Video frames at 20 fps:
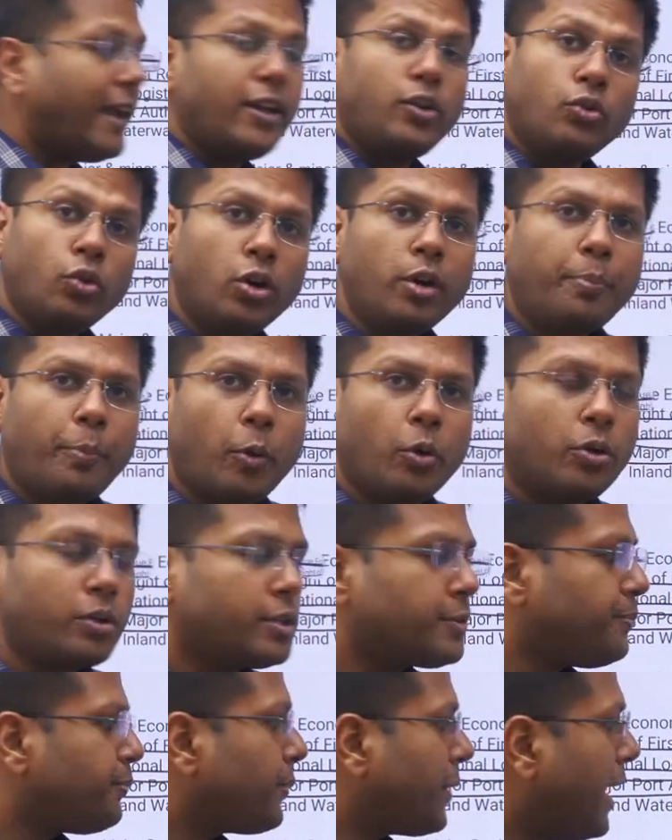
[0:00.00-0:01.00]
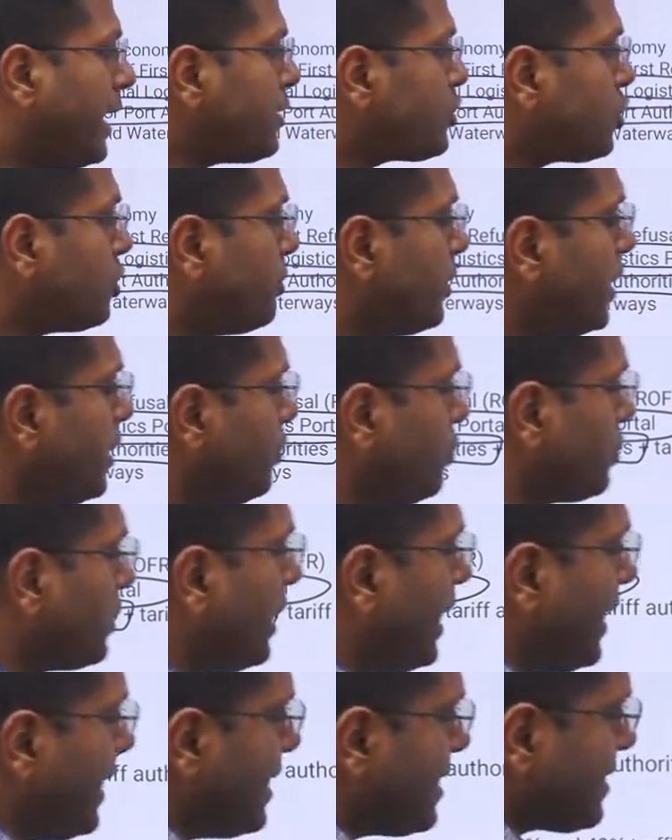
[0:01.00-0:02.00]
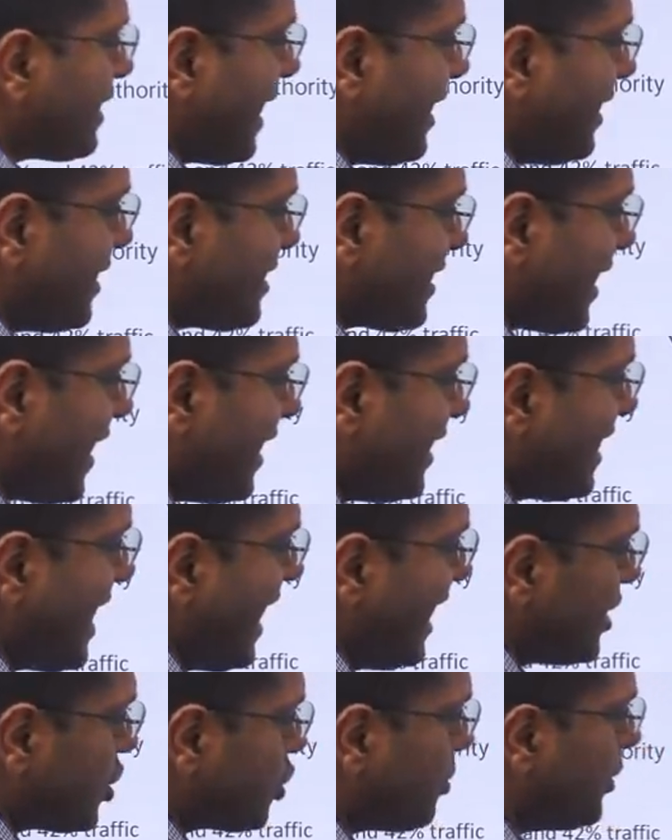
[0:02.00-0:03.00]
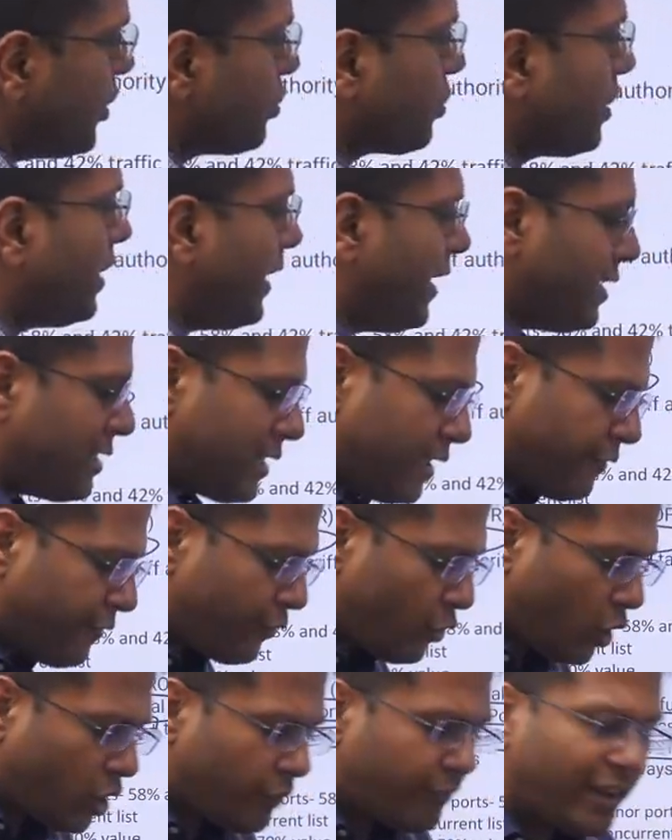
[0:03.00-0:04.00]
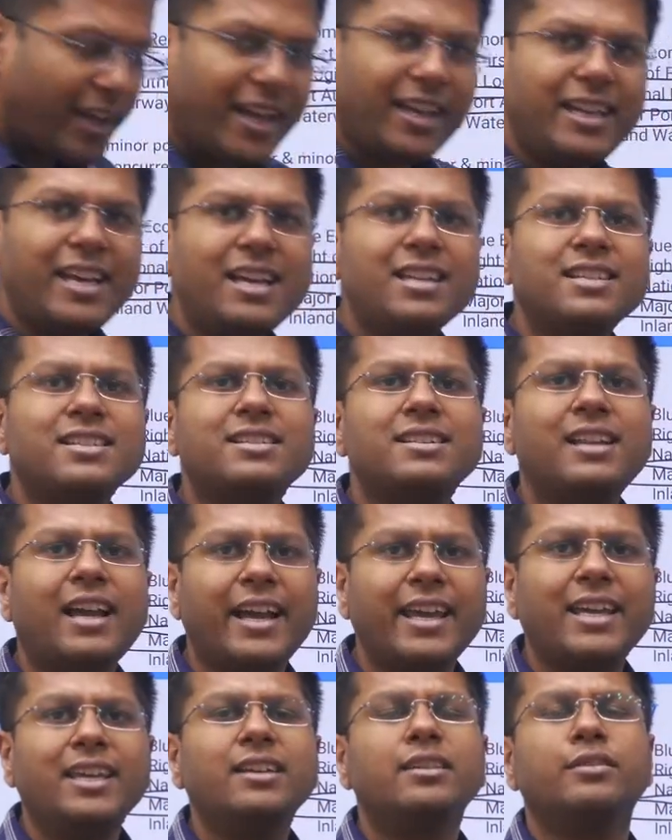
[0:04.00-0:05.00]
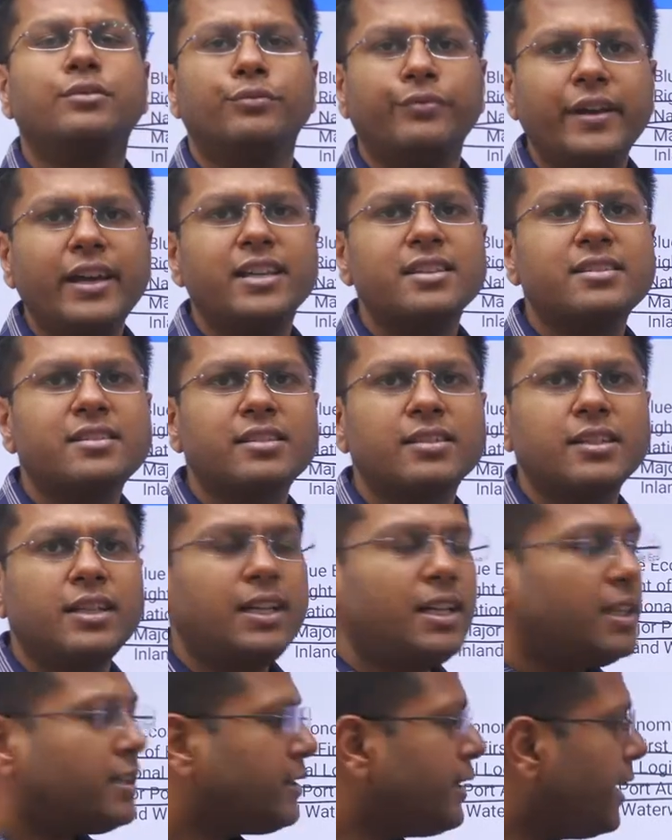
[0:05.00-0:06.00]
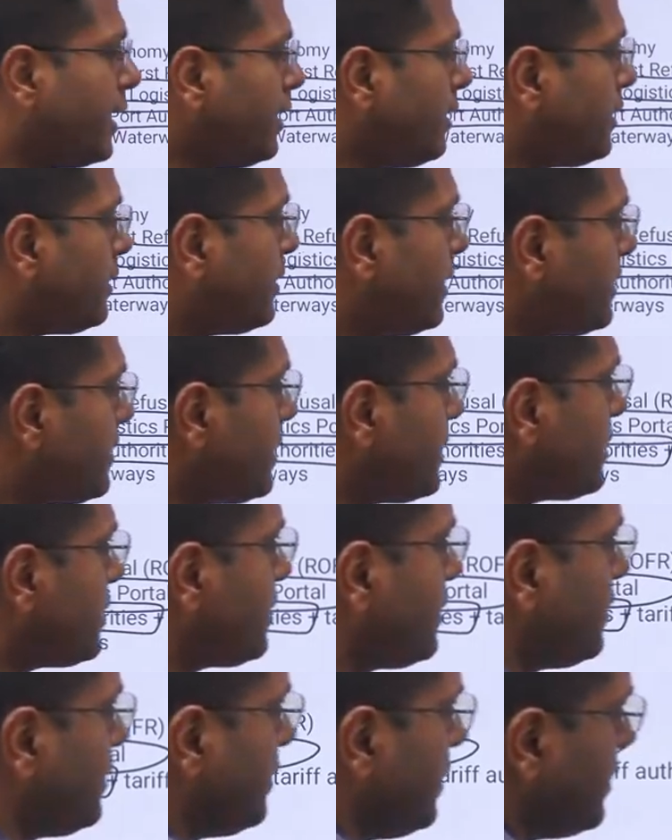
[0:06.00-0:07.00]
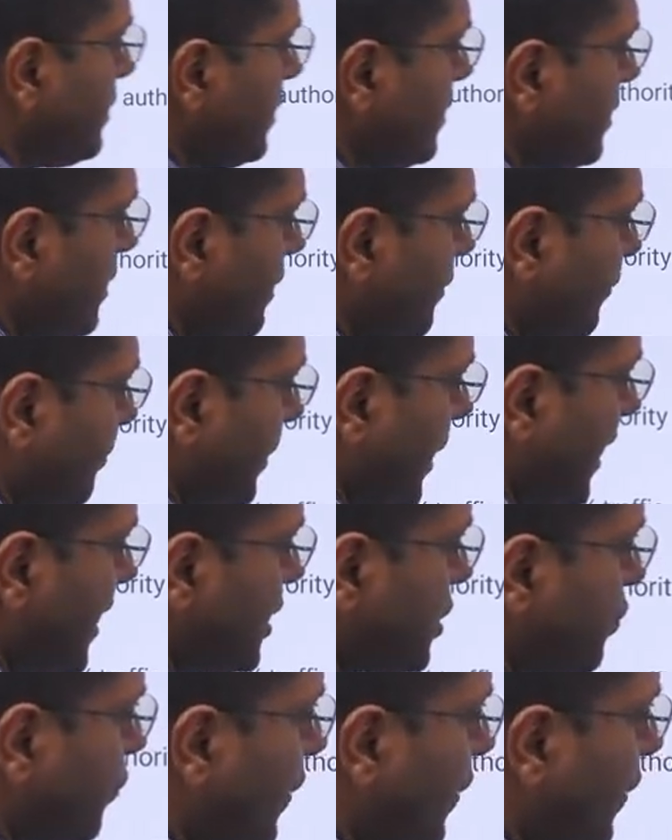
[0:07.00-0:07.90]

Ennore Port has to be utilized and its area has to be utilized, if a lot of area is lying waste, then this is this is the place